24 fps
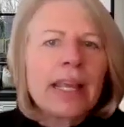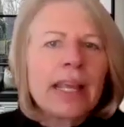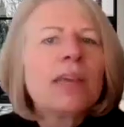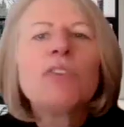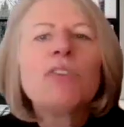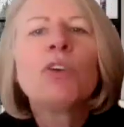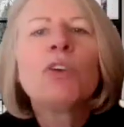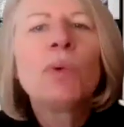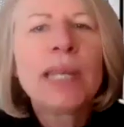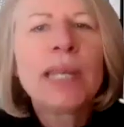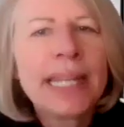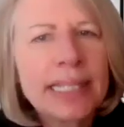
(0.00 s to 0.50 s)

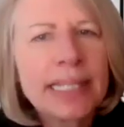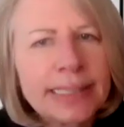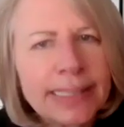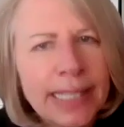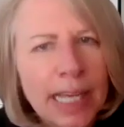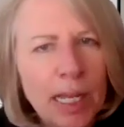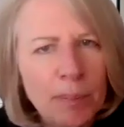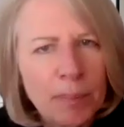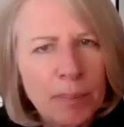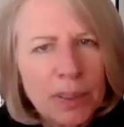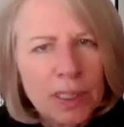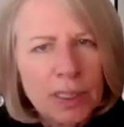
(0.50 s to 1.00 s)
give you one
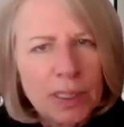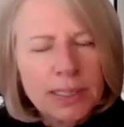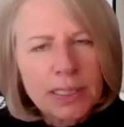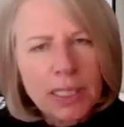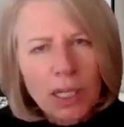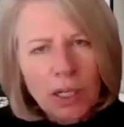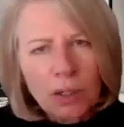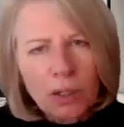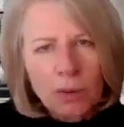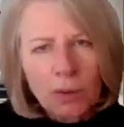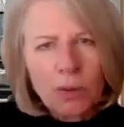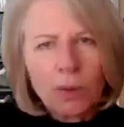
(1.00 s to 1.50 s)
example.
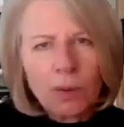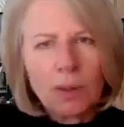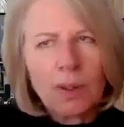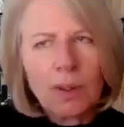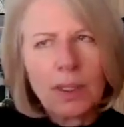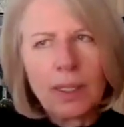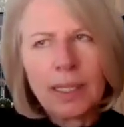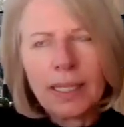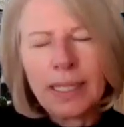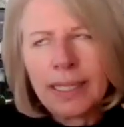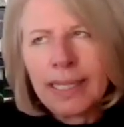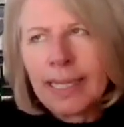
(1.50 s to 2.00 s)
So
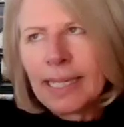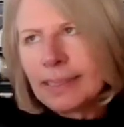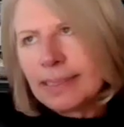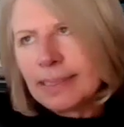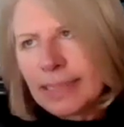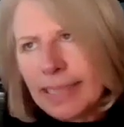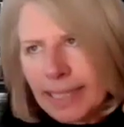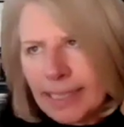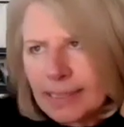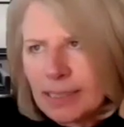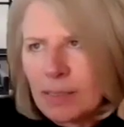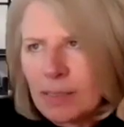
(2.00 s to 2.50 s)

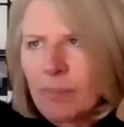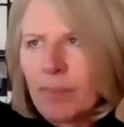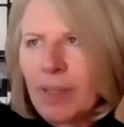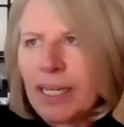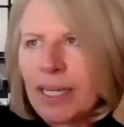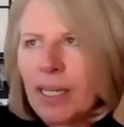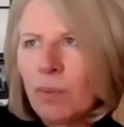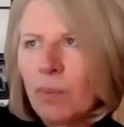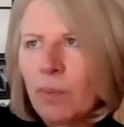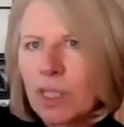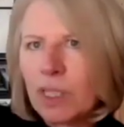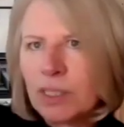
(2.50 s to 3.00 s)
yesterday,
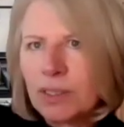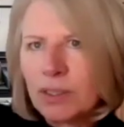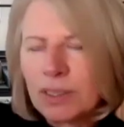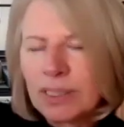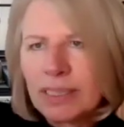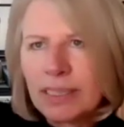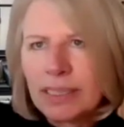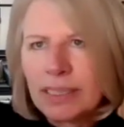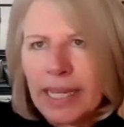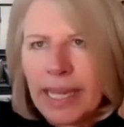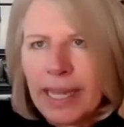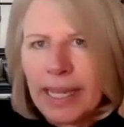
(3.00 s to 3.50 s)
somebody was on
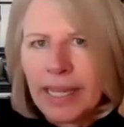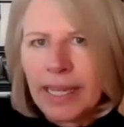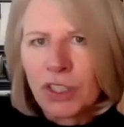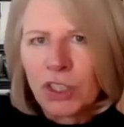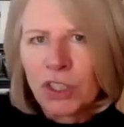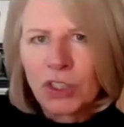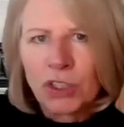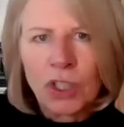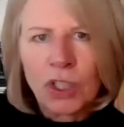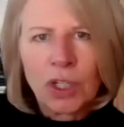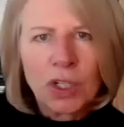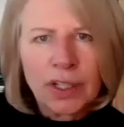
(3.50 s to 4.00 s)

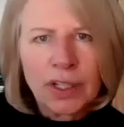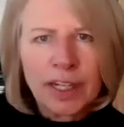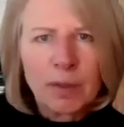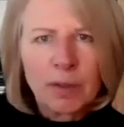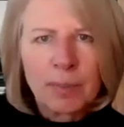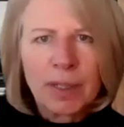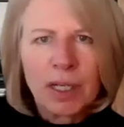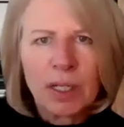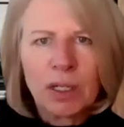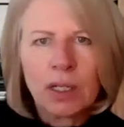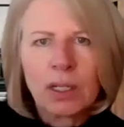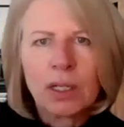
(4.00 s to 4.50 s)
stage talking
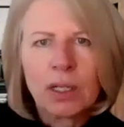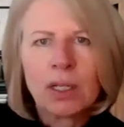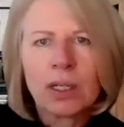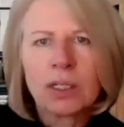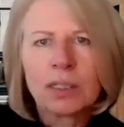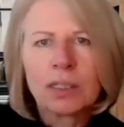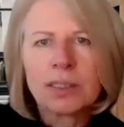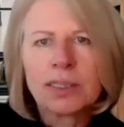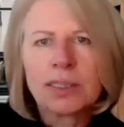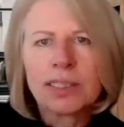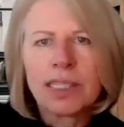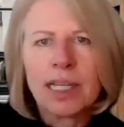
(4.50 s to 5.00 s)
about a
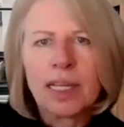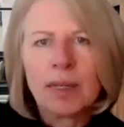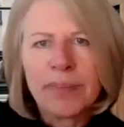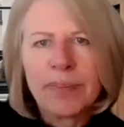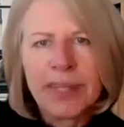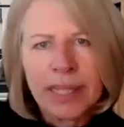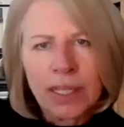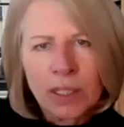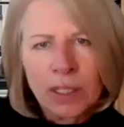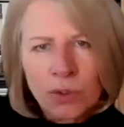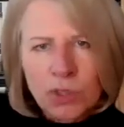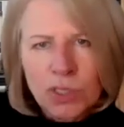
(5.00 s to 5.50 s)
concept.
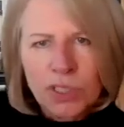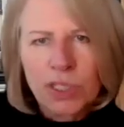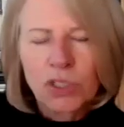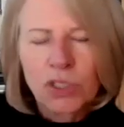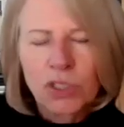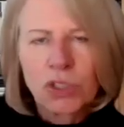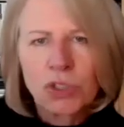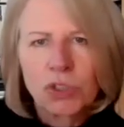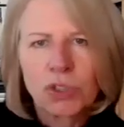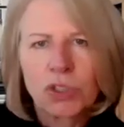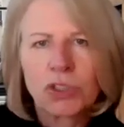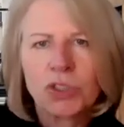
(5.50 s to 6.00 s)
They're using
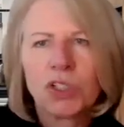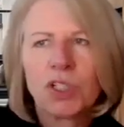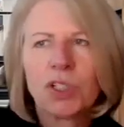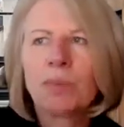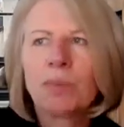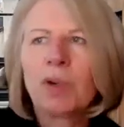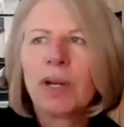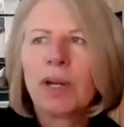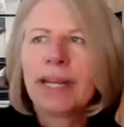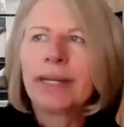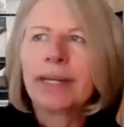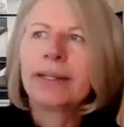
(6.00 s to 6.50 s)

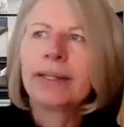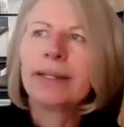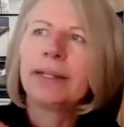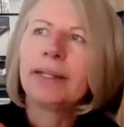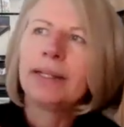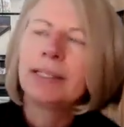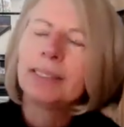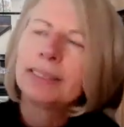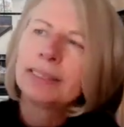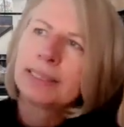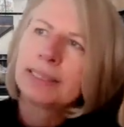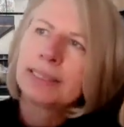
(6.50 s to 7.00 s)
short-term
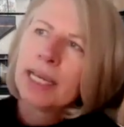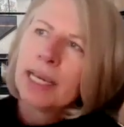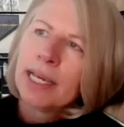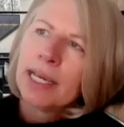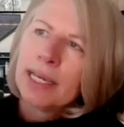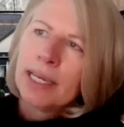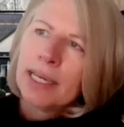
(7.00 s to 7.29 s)
rentals.